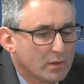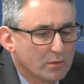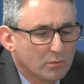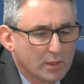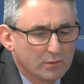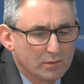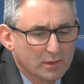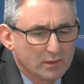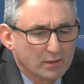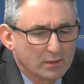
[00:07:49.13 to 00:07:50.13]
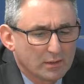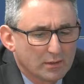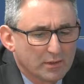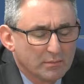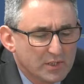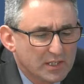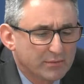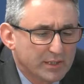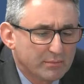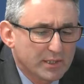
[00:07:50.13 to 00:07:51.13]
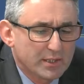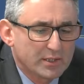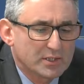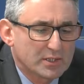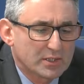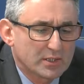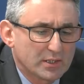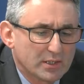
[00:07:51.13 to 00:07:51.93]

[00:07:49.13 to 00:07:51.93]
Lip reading: Well, there must have been because,